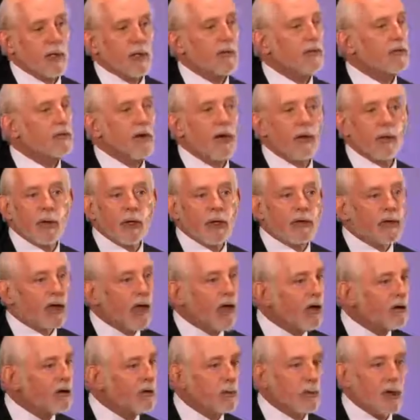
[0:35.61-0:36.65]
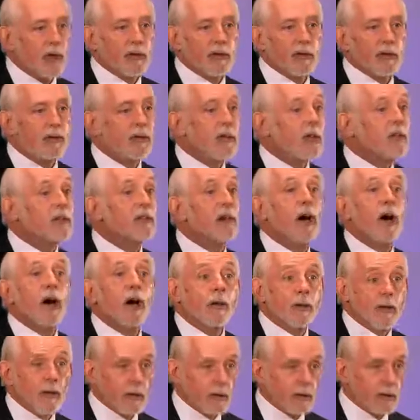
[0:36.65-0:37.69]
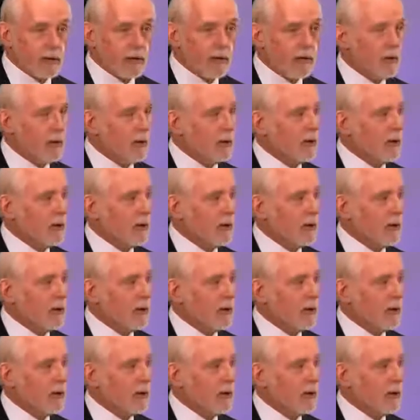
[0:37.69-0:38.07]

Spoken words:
in various aspects of these other